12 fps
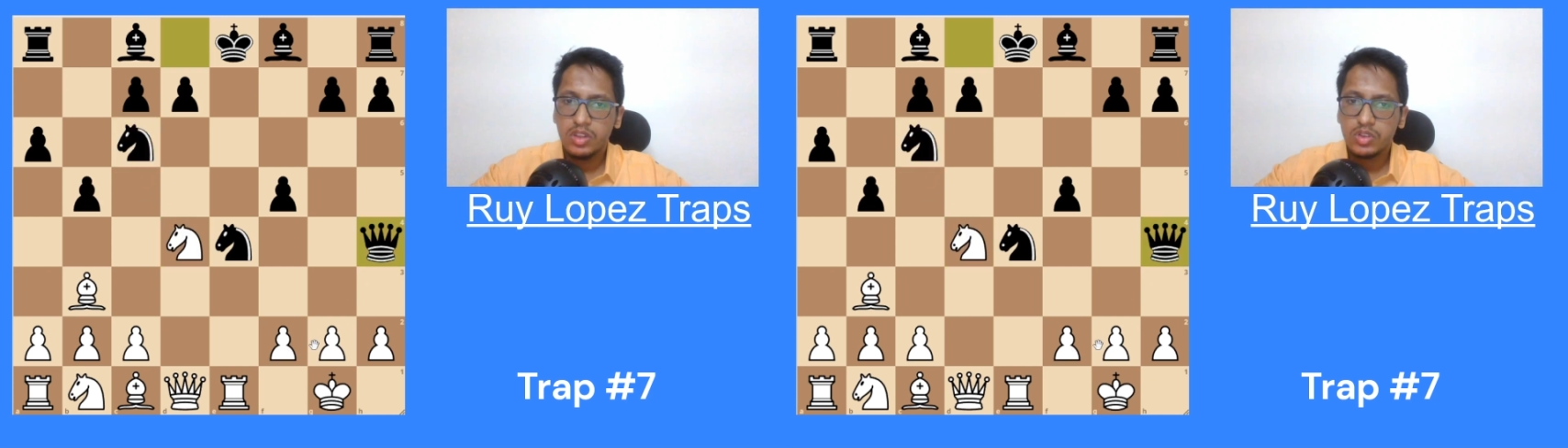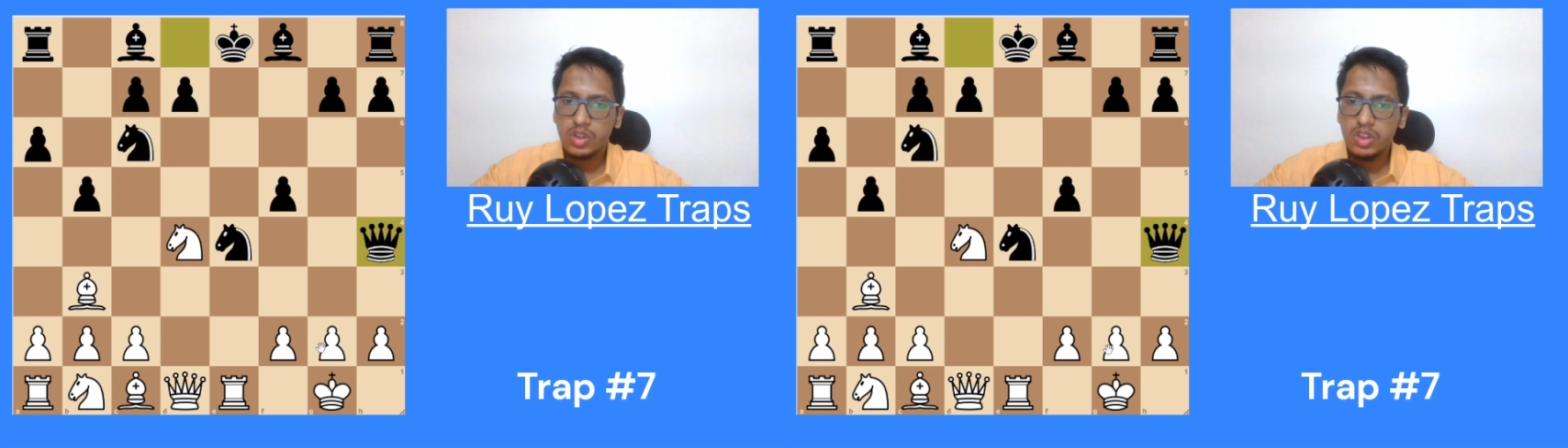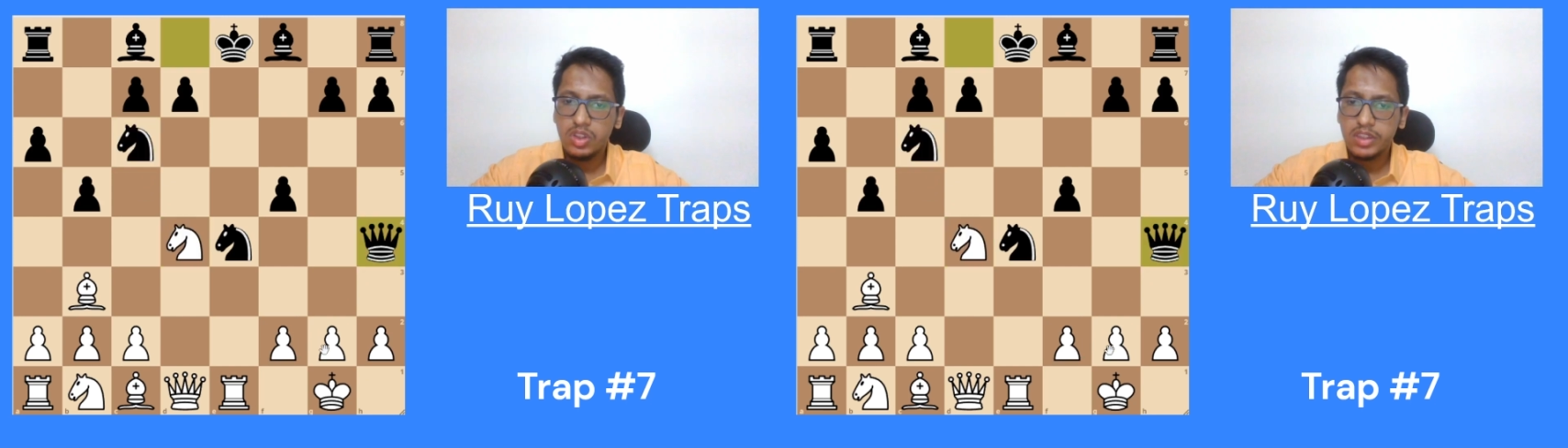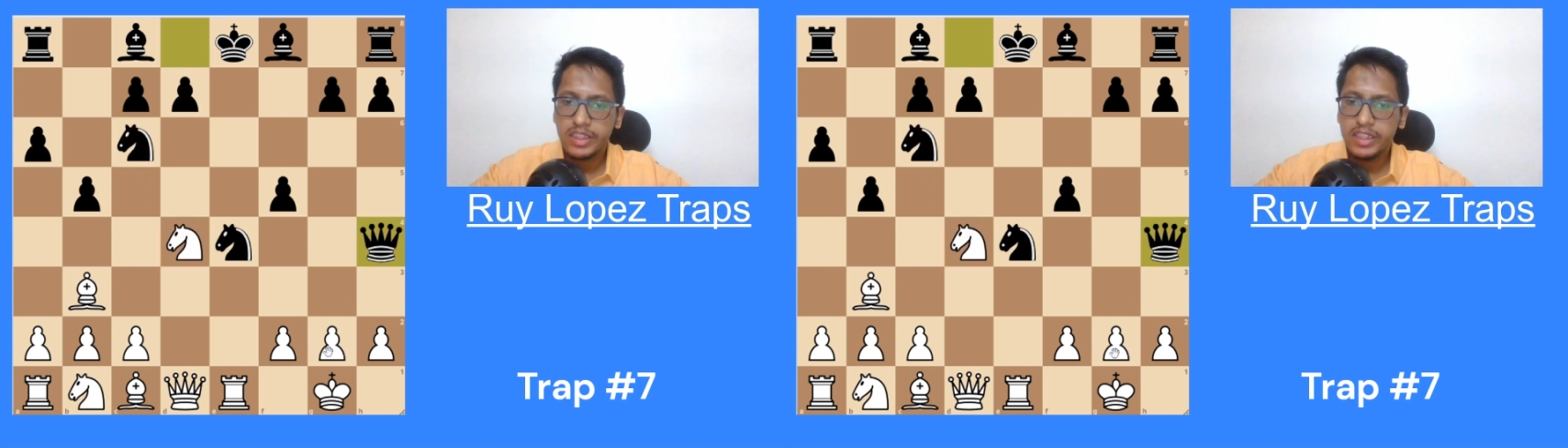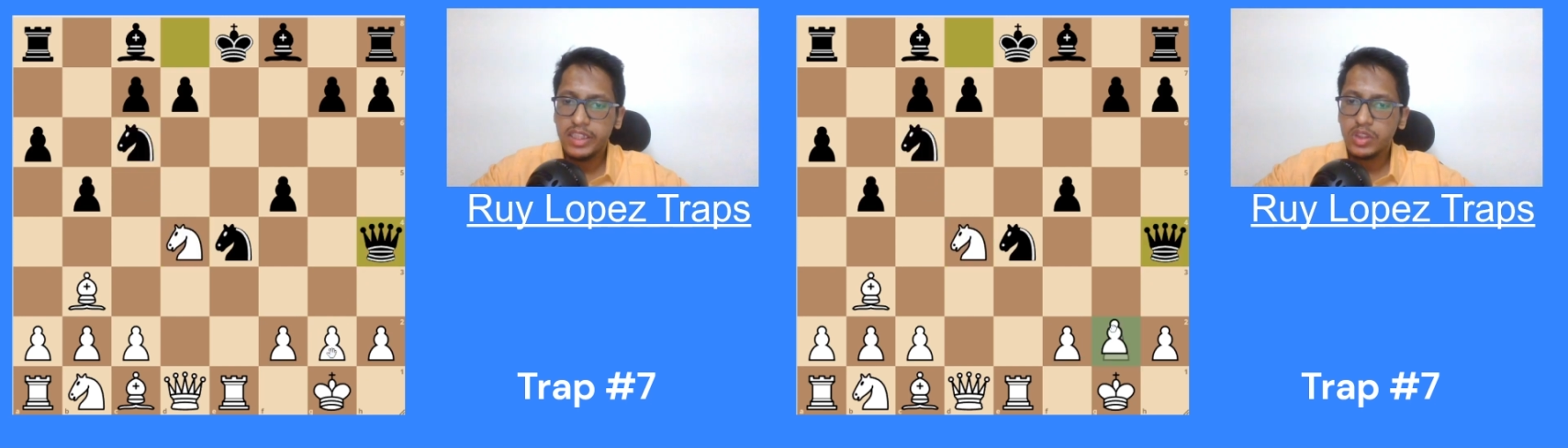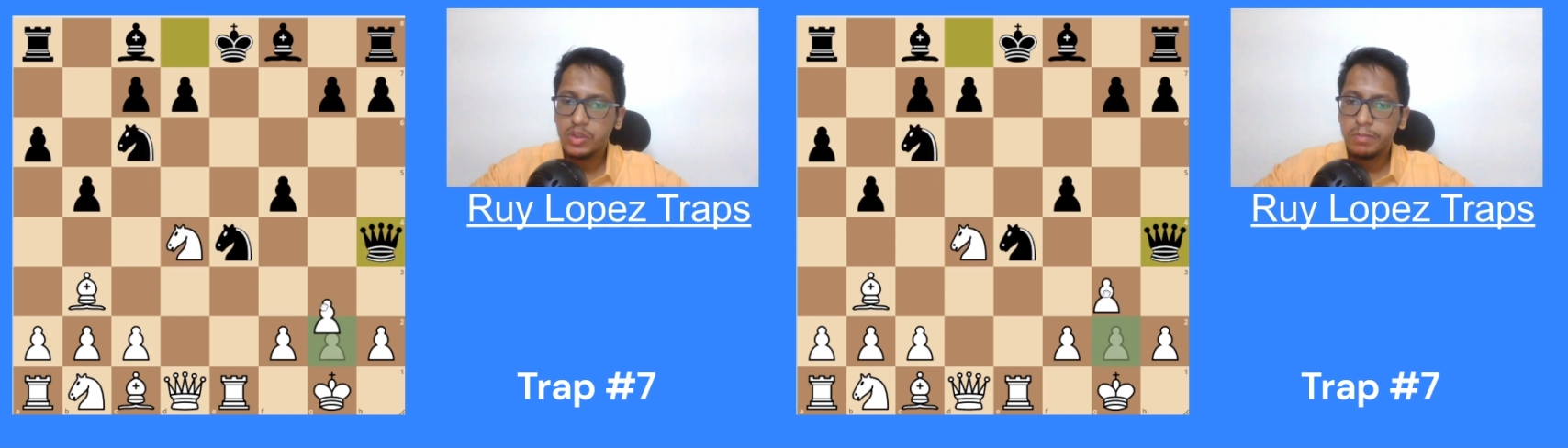So
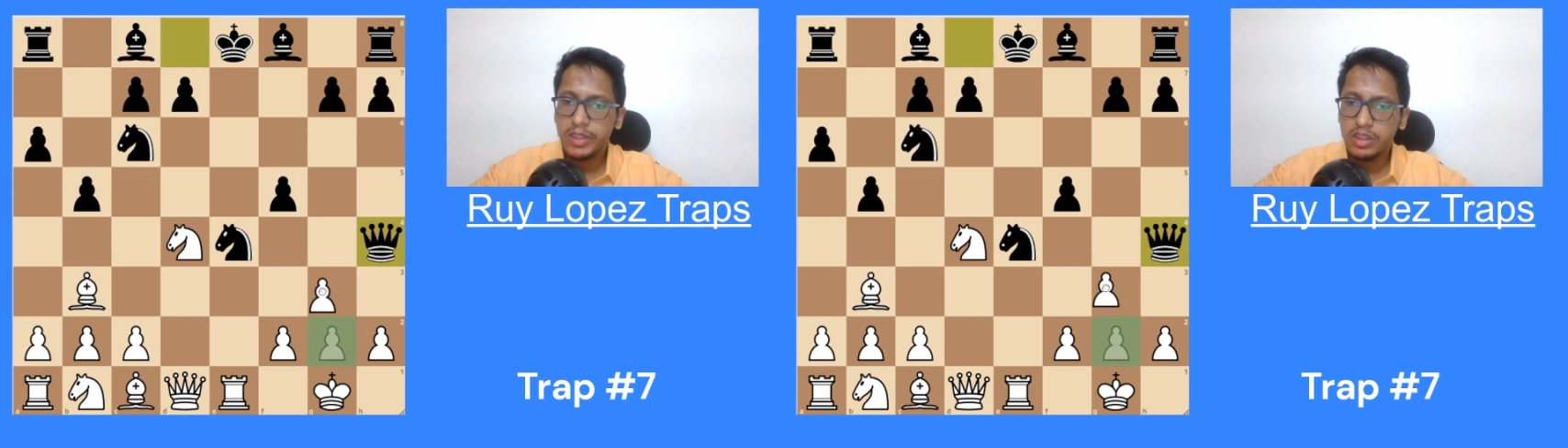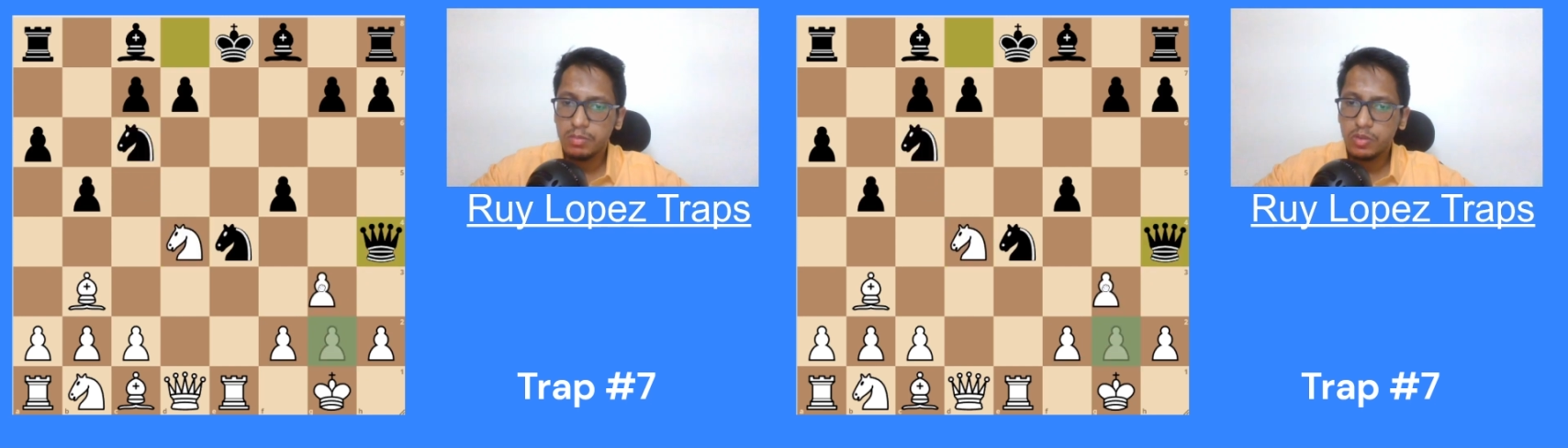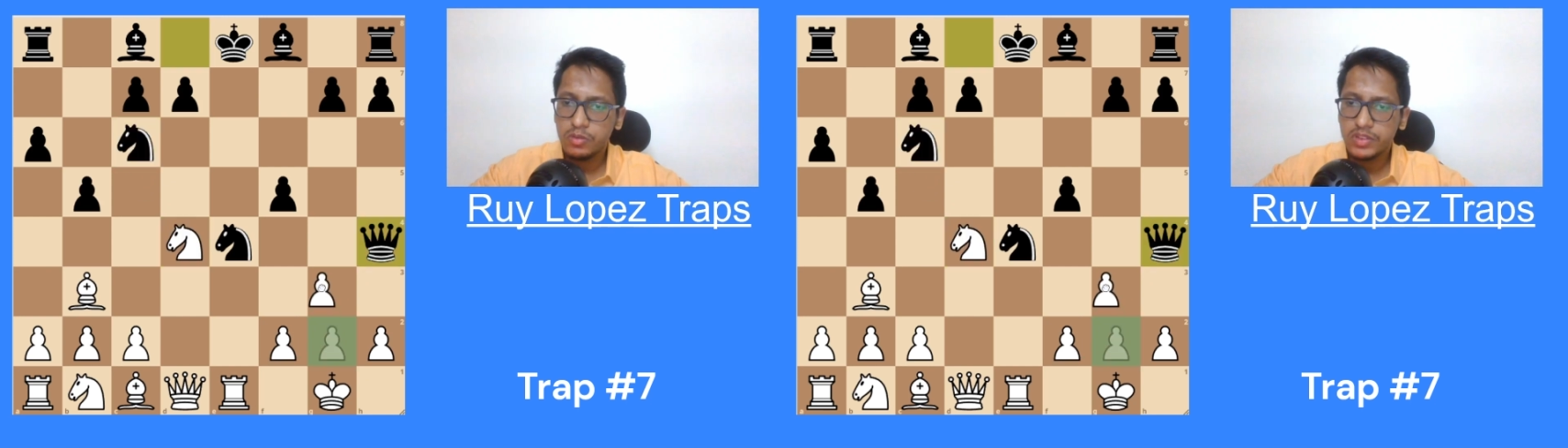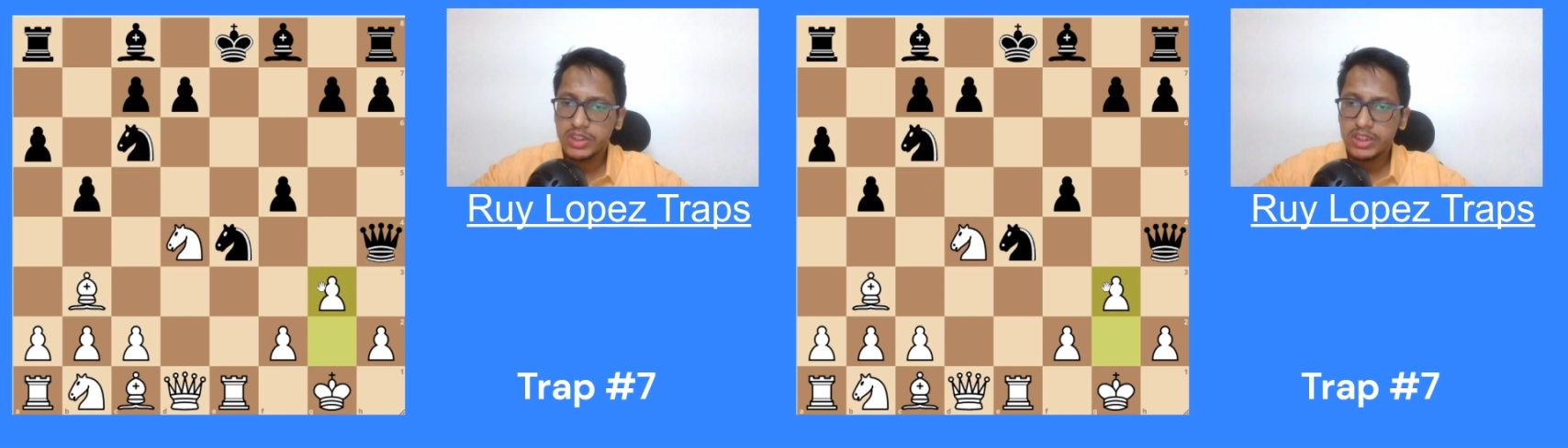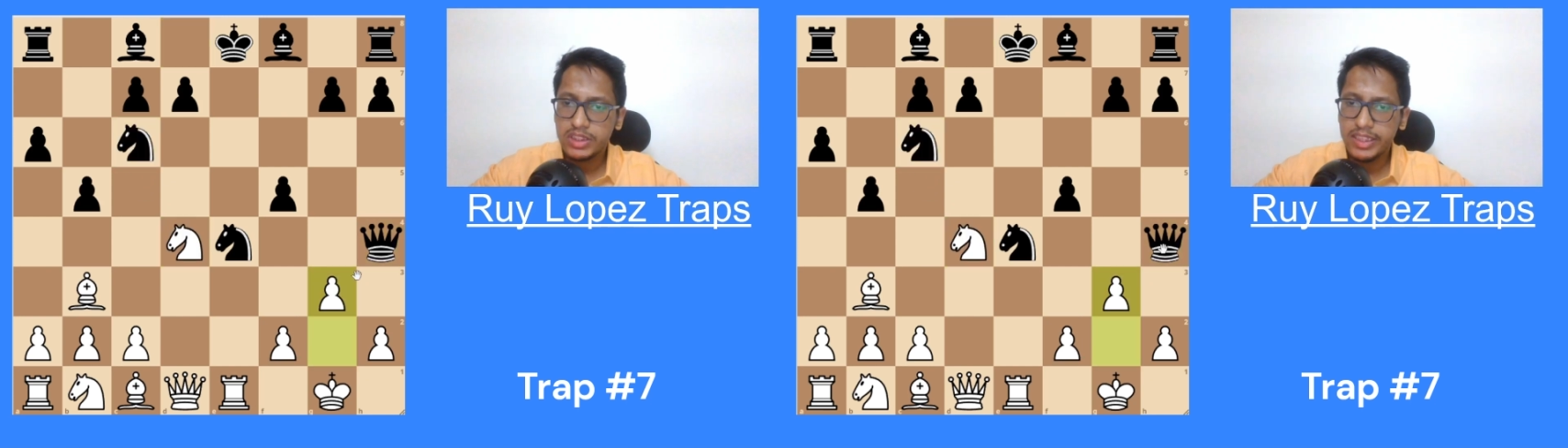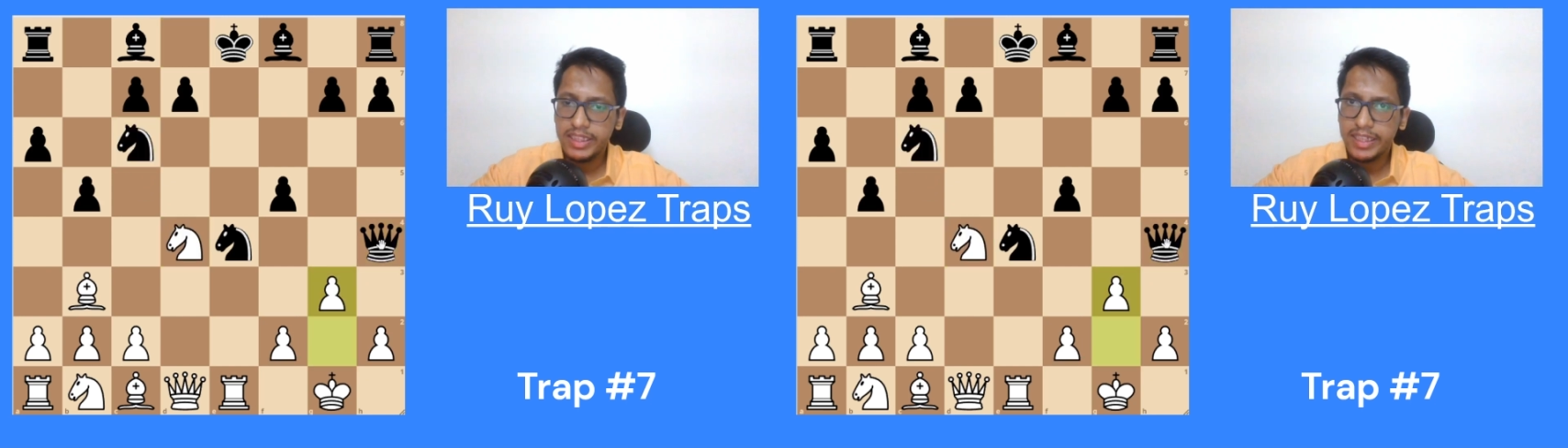here you play the move g3,